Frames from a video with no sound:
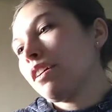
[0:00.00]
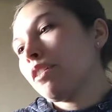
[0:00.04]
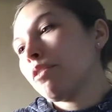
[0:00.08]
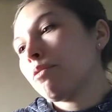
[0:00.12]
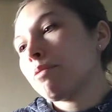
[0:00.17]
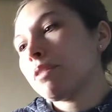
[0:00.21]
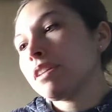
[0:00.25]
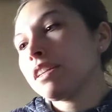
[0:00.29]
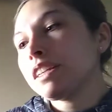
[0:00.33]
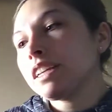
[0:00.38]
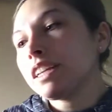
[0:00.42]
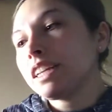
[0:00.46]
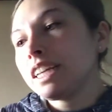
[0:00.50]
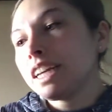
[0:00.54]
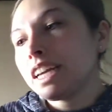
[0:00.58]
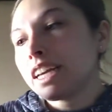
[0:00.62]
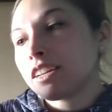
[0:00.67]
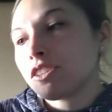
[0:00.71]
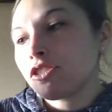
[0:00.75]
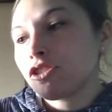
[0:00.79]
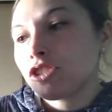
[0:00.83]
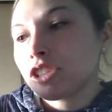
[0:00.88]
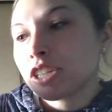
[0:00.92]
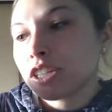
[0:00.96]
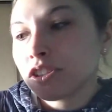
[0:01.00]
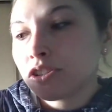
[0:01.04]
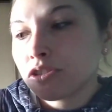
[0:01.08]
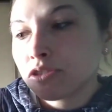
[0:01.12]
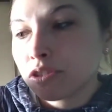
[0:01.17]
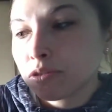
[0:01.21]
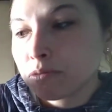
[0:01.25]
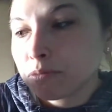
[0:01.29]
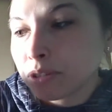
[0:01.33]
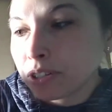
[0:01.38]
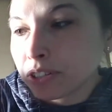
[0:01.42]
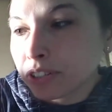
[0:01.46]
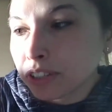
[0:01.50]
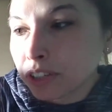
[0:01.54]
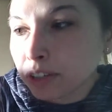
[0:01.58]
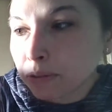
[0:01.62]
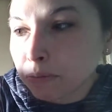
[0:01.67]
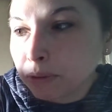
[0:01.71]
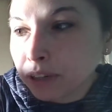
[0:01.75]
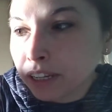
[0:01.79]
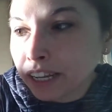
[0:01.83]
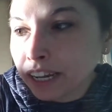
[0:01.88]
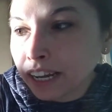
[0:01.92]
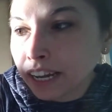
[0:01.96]
When Lily asked Chester and Wilson to
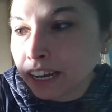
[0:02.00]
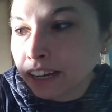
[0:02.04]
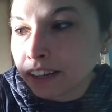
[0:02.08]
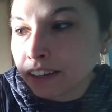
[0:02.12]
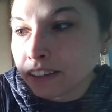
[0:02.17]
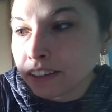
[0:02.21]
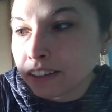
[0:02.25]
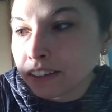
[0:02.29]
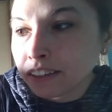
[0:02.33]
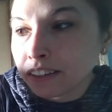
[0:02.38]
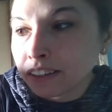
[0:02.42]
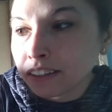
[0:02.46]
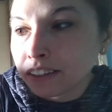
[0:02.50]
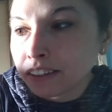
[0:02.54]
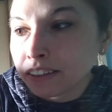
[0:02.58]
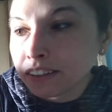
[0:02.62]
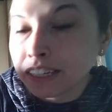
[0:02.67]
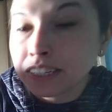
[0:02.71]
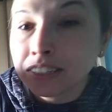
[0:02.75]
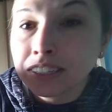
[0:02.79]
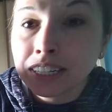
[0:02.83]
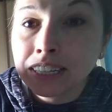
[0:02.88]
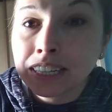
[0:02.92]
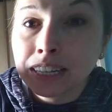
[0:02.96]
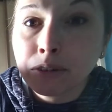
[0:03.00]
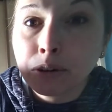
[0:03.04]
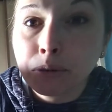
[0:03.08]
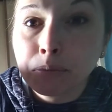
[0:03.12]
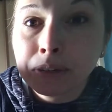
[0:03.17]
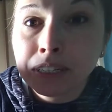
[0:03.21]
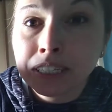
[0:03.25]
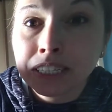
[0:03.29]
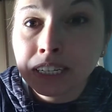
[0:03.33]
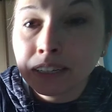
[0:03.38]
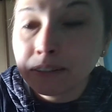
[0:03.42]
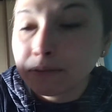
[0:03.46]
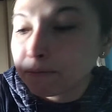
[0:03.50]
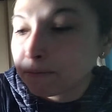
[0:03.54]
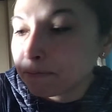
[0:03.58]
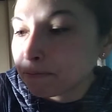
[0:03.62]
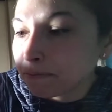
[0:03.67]
play, they said they were busy.